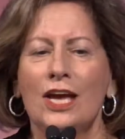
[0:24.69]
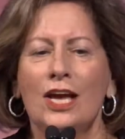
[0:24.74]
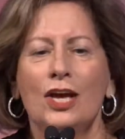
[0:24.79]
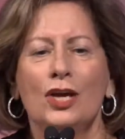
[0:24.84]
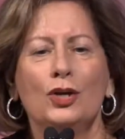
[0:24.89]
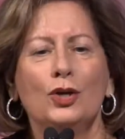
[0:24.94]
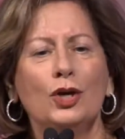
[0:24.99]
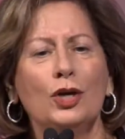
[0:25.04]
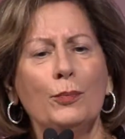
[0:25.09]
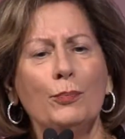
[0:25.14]

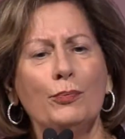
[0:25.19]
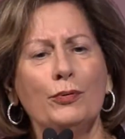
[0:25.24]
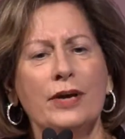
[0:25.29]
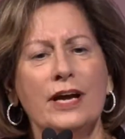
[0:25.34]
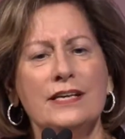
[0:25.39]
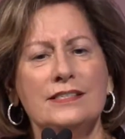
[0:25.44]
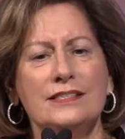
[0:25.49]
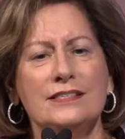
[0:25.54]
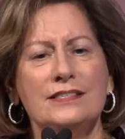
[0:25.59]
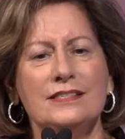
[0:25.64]
Your
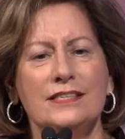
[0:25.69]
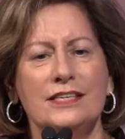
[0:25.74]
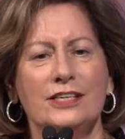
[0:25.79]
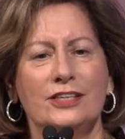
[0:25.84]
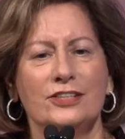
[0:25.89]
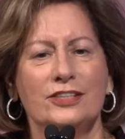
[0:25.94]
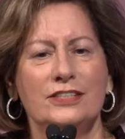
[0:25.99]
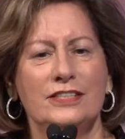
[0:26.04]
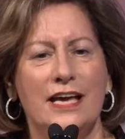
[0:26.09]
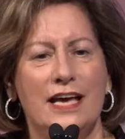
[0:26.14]
presence here
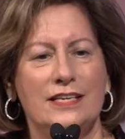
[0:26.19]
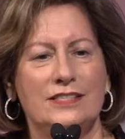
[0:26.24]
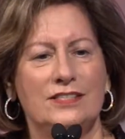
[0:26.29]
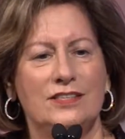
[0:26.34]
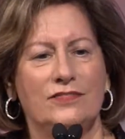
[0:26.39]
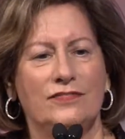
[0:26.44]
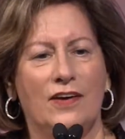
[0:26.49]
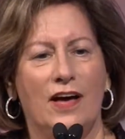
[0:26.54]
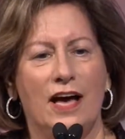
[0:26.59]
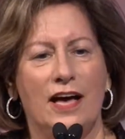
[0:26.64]

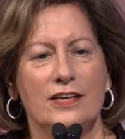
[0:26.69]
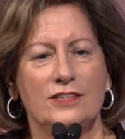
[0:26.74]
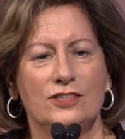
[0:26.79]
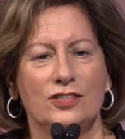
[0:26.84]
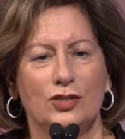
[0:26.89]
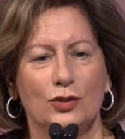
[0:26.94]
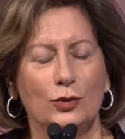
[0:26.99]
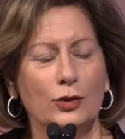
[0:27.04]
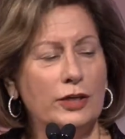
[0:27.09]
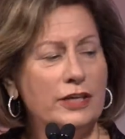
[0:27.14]
testifies to
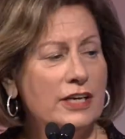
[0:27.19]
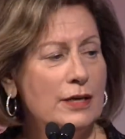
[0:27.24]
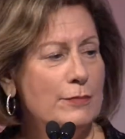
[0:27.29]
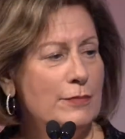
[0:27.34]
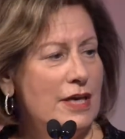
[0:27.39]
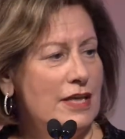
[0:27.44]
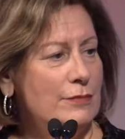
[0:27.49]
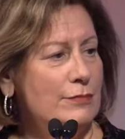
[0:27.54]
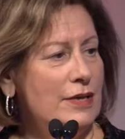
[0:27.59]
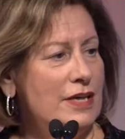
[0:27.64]
your
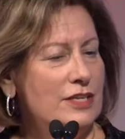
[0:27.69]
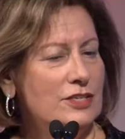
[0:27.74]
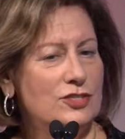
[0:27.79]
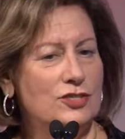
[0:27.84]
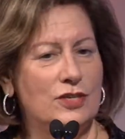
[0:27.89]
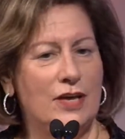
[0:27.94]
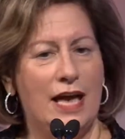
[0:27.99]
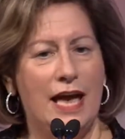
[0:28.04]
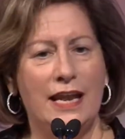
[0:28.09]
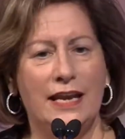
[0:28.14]
commitment to
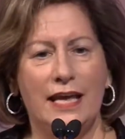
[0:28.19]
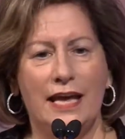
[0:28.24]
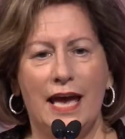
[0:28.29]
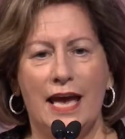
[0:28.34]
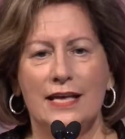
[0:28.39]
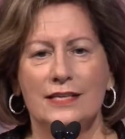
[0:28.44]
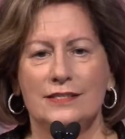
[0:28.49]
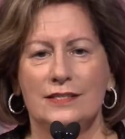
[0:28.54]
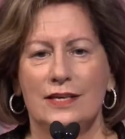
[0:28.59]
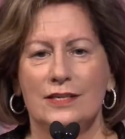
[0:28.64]

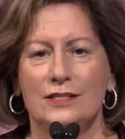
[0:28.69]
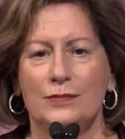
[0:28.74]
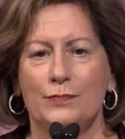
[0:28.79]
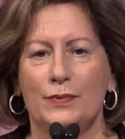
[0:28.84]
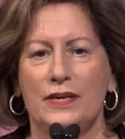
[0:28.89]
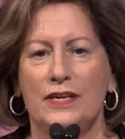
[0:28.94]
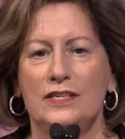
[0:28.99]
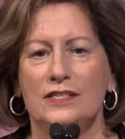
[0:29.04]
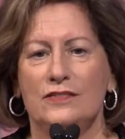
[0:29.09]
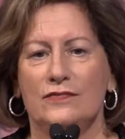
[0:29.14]

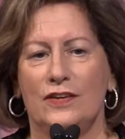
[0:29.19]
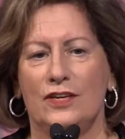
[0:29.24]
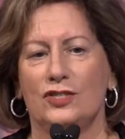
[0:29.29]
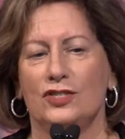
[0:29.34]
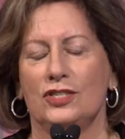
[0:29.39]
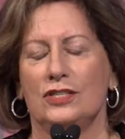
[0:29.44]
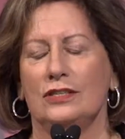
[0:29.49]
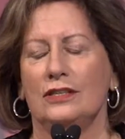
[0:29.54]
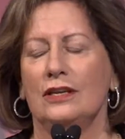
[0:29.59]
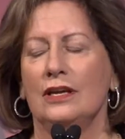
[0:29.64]
NASSP's
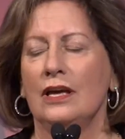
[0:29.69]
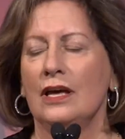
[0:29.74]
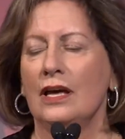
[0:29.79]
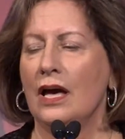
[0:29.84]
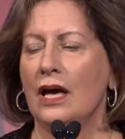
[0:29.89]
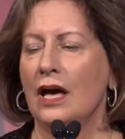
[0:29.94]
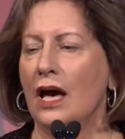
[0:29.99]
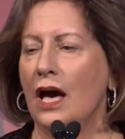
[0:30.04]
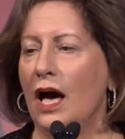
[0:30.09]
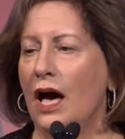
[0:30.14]
vision
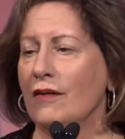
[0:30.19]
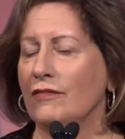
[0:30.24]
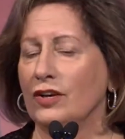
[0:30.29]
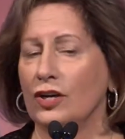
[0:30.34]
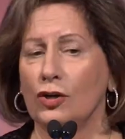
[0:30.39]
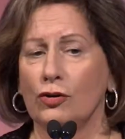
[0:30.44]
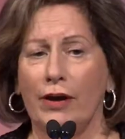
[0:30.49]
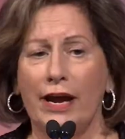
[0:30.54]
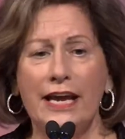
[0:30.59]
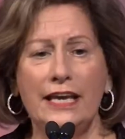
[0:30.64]
of a
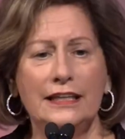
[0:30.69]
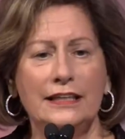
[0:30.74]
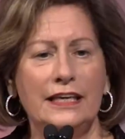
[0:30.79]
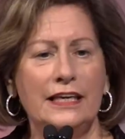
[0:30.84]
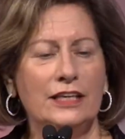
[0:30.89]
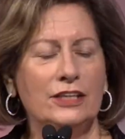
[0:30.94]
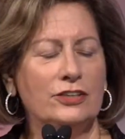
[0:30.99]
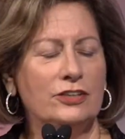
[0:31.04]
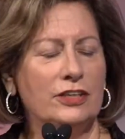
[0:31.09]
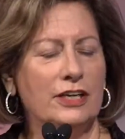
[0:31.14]
great
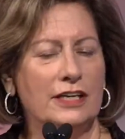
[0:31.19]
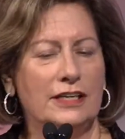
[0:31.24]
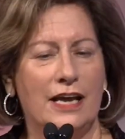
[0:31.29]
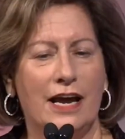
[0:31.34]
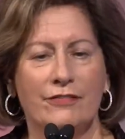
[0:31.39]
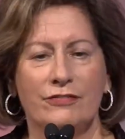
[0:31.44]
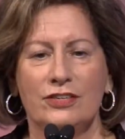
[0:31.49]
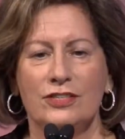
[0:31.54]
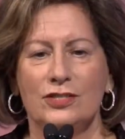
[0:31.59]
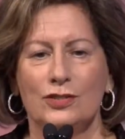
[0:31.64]
leader in
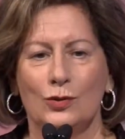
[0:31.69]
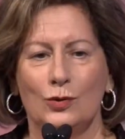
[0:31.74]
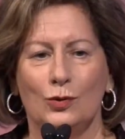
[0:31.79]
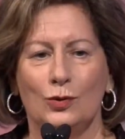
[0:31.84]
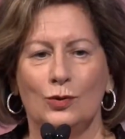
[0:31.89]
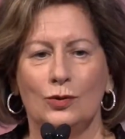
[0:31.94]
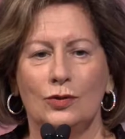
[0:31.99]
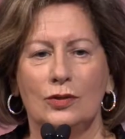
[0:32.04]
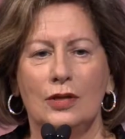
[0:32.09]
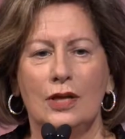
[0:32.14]
every
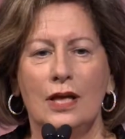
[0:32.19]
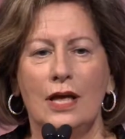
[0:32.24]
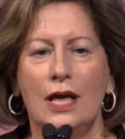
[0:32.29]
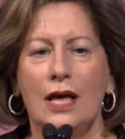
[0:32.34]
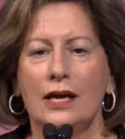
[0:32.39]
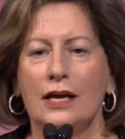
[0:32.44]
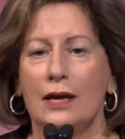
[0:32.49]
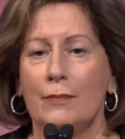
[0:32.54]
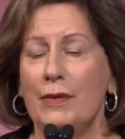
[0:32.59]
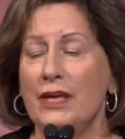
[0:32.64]
school,
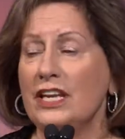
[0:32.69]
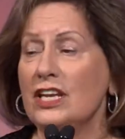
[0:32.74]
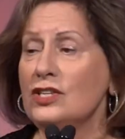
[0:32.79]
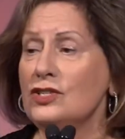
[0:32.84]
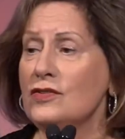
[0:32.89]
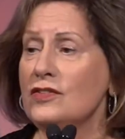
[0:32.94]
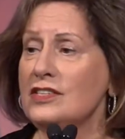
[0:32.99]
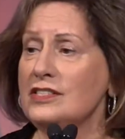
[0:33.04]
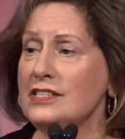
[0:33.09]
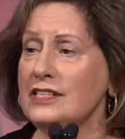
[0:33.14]
committed to
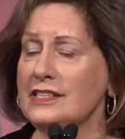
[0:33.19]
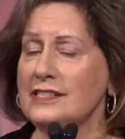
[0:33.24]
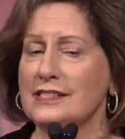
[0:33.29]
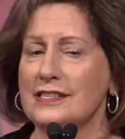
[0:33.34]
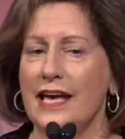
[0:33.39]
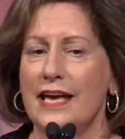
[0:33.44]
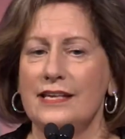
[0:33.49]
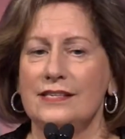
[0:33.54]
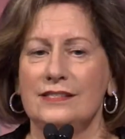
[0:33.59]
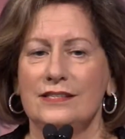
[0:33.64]
the
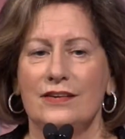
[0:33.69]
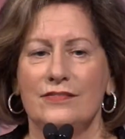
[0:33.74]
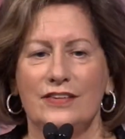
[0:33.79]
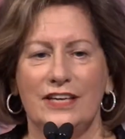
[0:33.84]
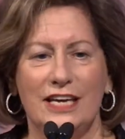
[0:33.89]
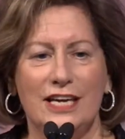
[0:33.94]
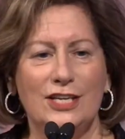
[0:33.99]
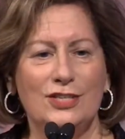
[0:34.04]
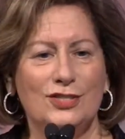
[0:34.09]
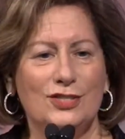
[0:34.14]
success of
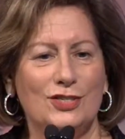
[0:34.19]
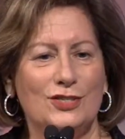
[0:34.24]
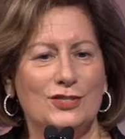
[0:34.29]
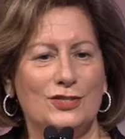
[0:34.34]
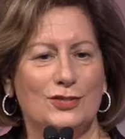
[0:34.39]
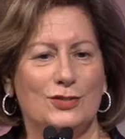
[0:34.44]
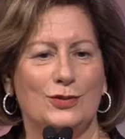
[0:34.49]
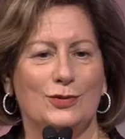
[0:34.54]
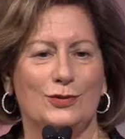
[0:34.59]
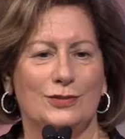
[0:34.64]
each
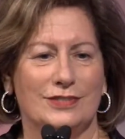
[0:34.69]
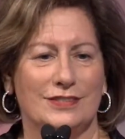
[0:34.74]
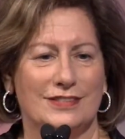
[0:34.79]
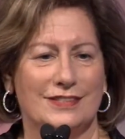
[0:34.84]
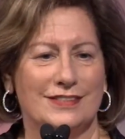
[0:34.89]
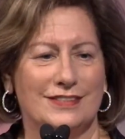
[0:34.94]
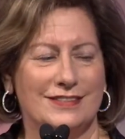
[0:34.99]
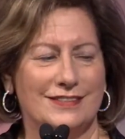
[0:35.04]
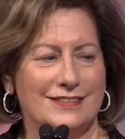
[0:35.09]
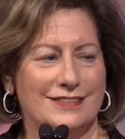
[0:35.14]
student.
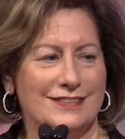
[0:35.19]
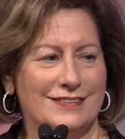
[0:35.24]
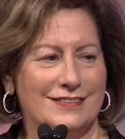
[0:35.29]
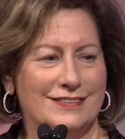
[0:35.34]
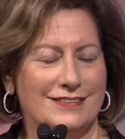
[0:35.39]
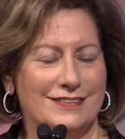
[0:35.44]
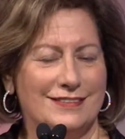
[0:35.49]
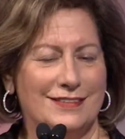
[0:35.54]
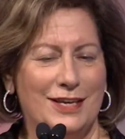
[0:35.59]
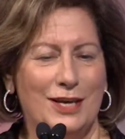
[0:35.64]

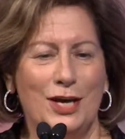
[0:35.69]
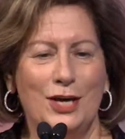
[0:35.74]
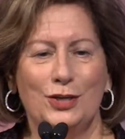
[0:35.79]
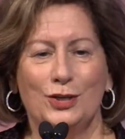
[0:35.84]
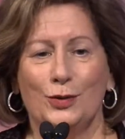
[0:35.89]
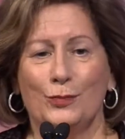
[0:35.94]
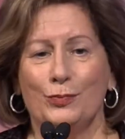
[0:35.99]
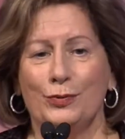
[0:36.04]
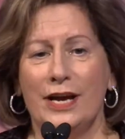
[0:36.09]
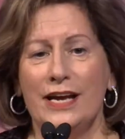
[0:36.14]
Your
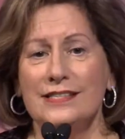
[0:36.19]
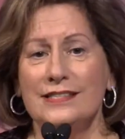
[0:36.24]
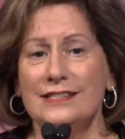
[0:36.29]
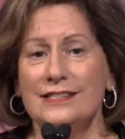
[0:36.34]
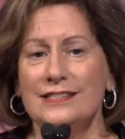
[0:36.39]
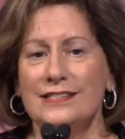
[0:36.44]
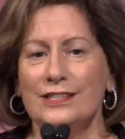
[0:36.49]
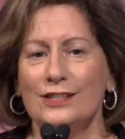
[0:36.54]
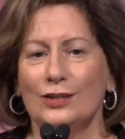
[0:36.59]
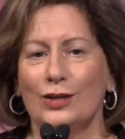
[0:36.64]

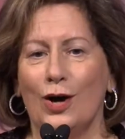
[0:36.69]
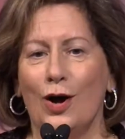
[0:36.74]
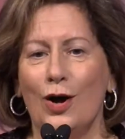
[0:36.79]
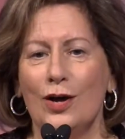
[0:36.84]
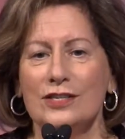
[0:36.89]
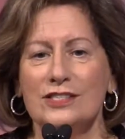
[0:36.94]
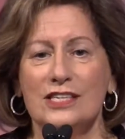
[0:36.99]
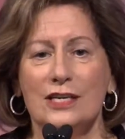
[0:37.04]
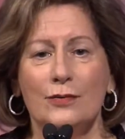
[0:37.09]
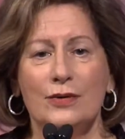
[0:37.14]
presence here
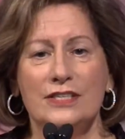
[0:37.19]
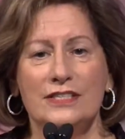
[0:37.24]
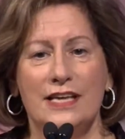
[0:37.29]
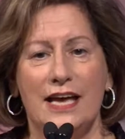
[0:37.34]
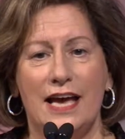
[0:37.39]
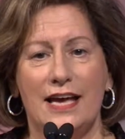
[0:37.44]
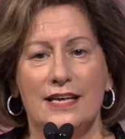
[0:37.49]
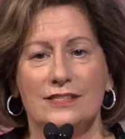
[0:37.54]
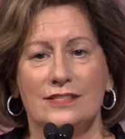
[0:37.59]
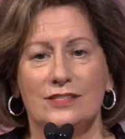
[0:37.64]
also
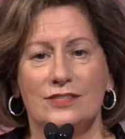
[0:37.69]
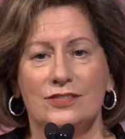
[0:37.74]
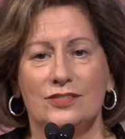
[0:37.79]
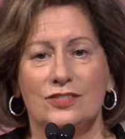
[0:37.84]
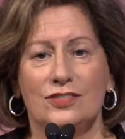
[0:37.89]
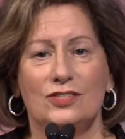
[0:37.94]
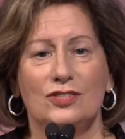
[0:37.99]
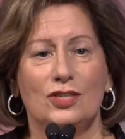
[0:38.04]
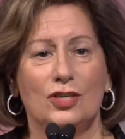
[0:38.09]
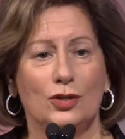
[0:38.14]
attests
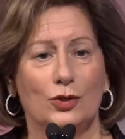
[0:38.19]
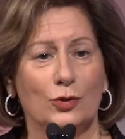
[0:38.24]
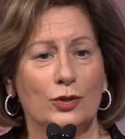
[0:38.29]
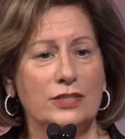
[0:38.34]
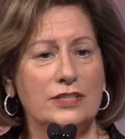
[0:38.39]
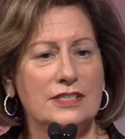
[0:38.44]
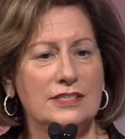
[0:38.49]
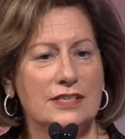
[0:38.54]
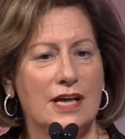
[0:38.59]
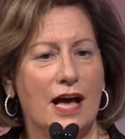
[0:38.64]
to your
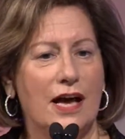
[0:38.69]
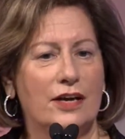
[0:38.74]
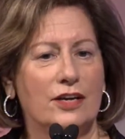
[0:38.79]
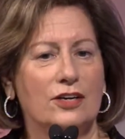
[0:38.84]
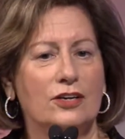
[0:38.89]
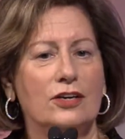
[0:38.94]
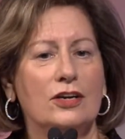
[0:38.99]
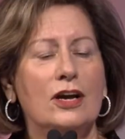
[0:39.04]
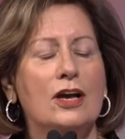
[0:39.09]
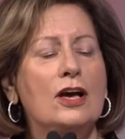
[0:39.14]

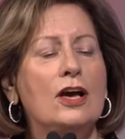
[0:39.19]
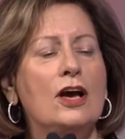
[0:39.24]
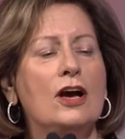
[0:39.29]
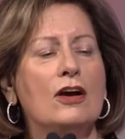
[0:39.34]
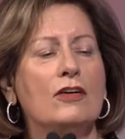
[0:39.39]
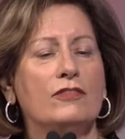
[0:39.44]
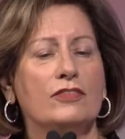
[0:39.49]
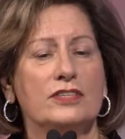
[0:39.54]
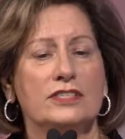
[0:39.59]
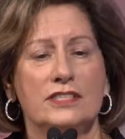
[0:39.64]
desire
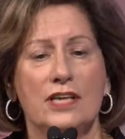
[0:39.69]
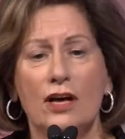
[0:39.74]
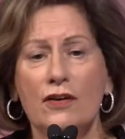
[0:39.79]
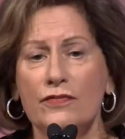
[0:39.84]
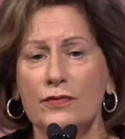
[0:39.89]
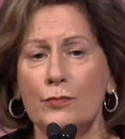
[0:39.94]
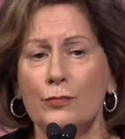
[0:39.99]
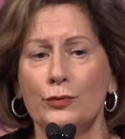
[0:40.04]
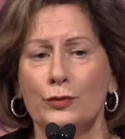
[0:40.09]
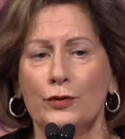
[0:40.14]
for
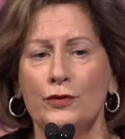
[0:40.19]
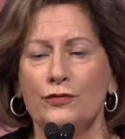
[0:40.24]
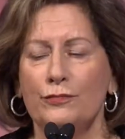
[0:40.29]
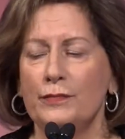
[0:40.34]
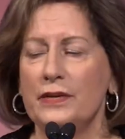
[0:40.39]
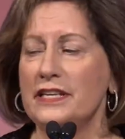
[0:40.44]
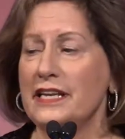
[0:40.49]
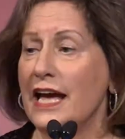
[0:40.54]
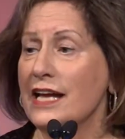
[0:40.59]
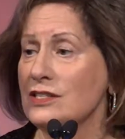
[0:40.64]

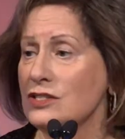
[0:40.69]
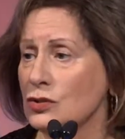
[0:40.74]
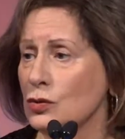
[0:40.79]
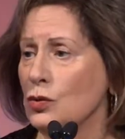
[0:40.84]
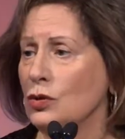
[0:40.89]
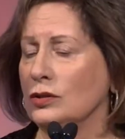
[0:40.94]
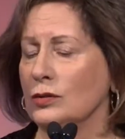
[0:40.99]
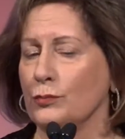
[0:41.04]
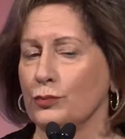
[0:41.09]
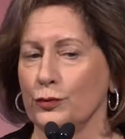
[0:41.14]
self-improvement and
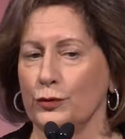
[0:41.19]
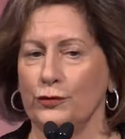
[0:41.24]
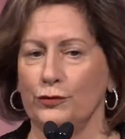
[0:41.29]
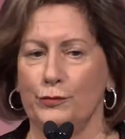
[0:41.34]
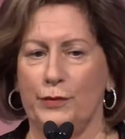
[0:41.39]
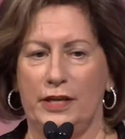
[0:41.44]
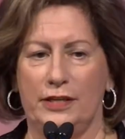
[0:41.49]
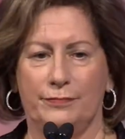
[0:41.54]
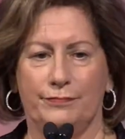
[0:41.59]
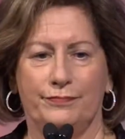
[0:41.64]
school
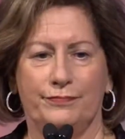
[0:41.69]
improvement.